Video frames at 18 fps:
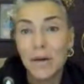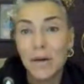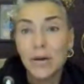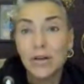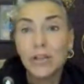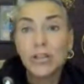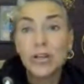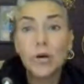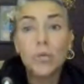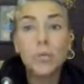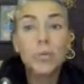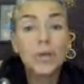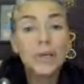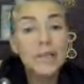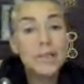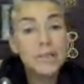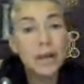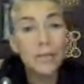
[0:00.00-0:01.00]
So,
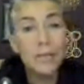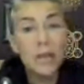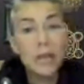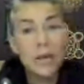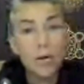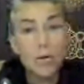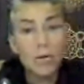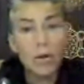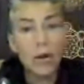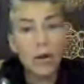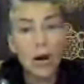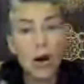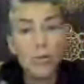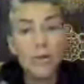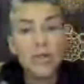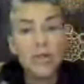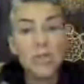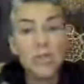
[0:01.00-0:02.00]
please let me know in the
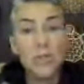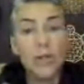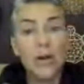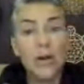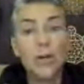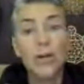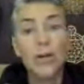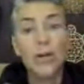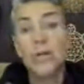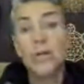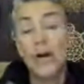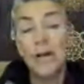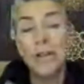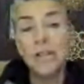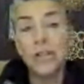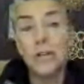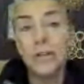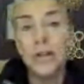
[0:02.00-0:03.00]
comments below your
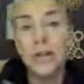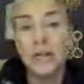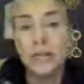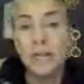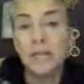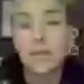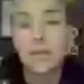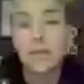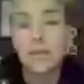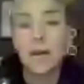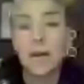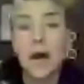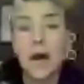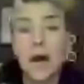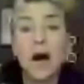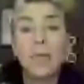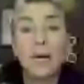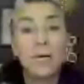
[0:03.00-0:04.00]
thoughts on this
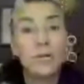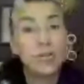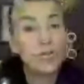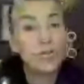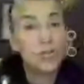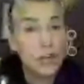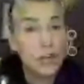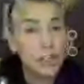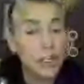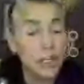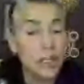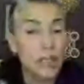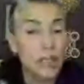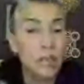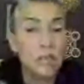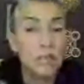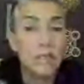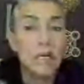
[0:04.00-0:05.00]
about structure
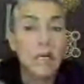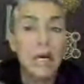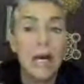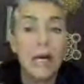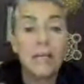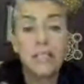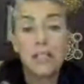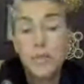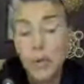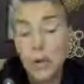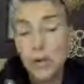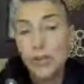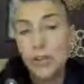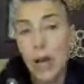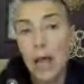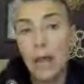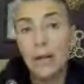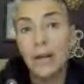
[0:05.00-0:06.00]
and
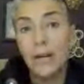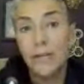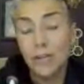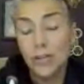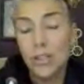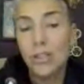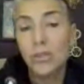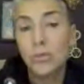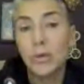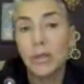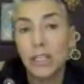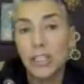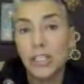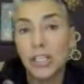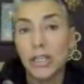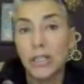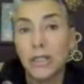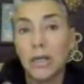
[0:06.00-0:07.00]
spirituality versus
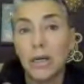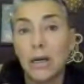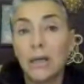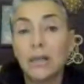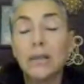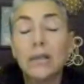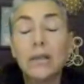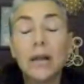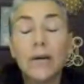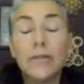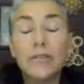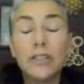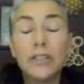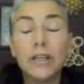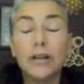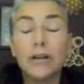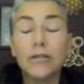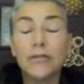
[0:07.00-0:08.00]
religion. I'd love to
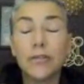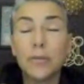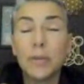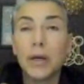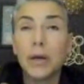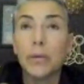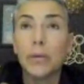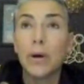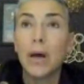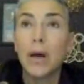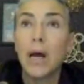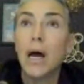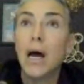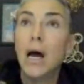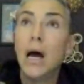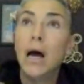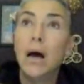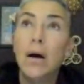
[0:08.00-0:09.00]
hear from you.
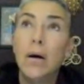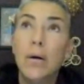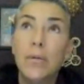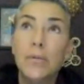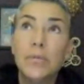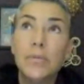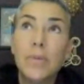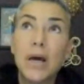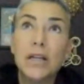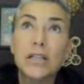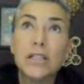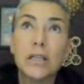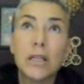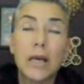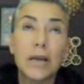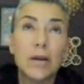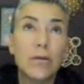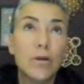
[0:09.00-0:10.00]
Um, and to
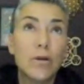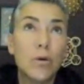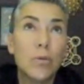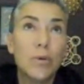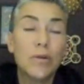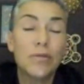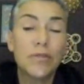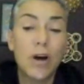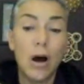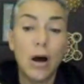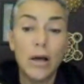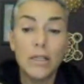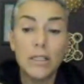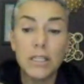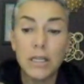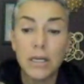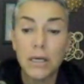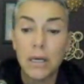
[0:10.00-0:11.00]
let you know, we've
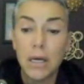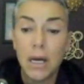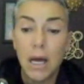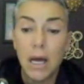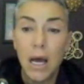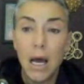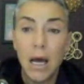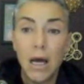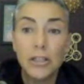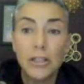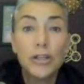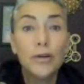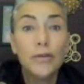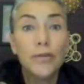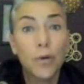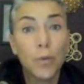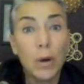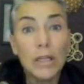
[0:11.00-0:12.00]
got uh, two
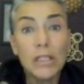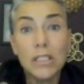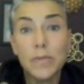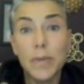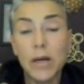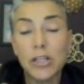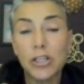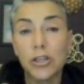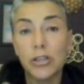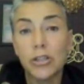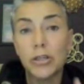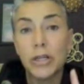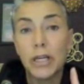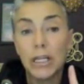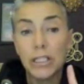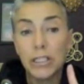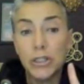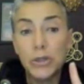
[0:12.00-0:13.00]
for one special. So you
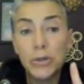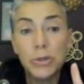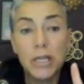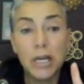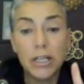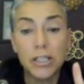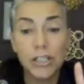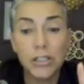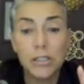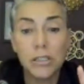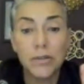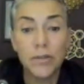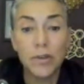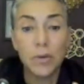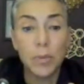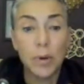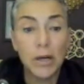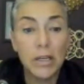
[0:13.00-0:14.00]
get two sessions for
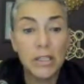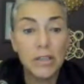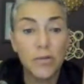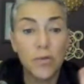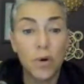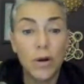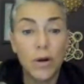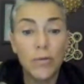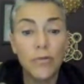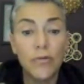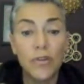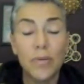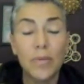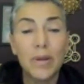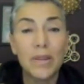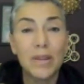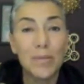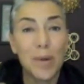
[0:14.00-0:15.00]
the price of one for the
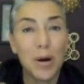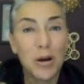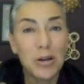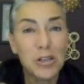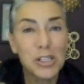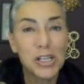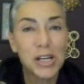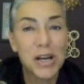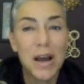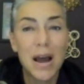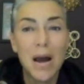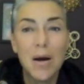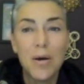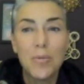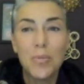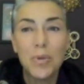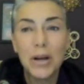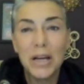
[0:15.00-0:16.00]
month of March,
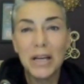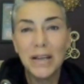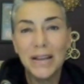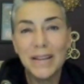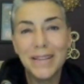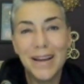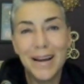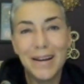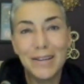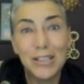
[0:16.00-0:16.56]
bringing in the